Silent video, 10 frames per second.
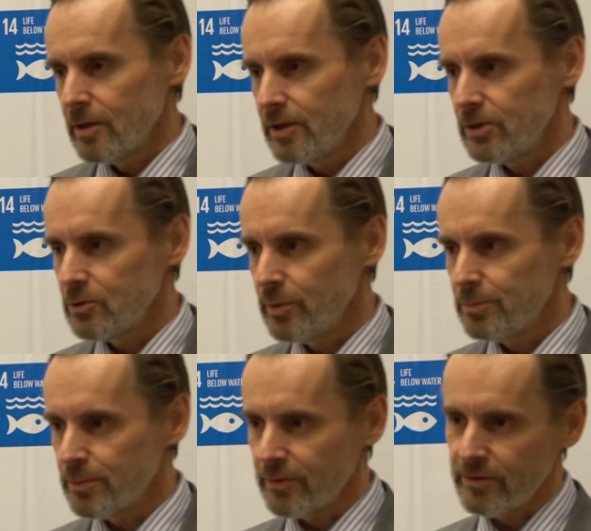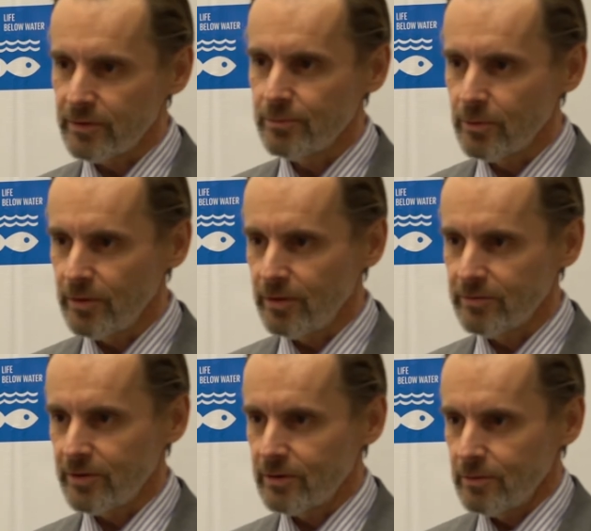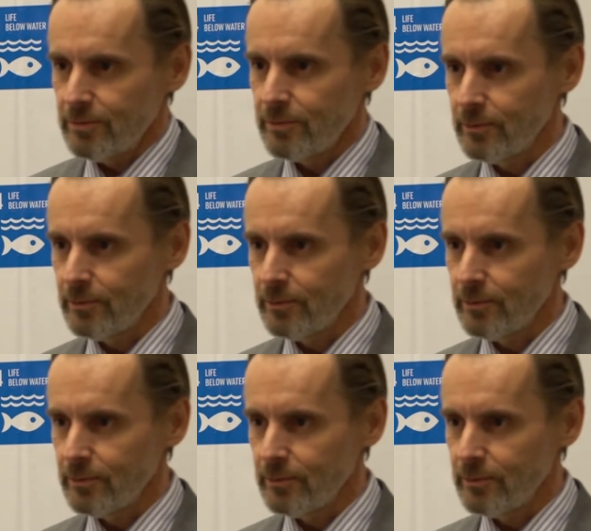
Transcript: be preserved for the sake of